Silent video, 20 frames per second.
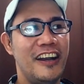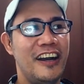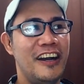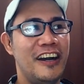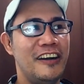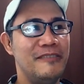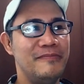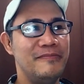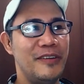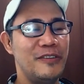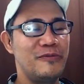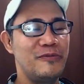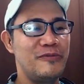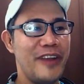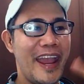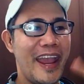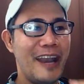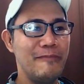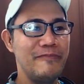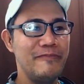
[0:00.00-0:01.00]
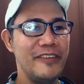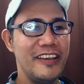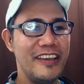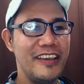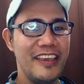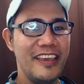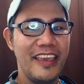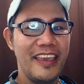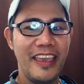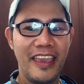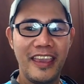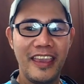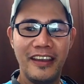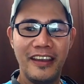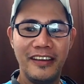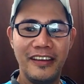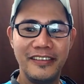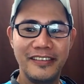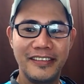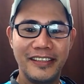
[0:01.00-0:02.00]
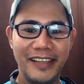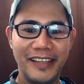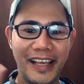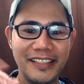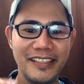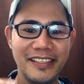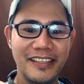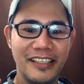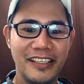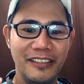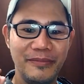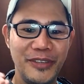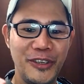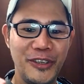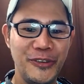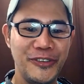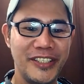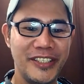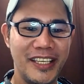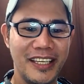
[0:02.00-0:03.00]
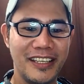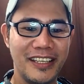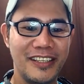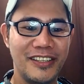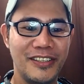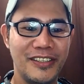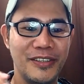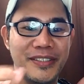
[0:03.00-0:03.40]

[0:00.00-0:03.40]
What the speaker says: rap and classical music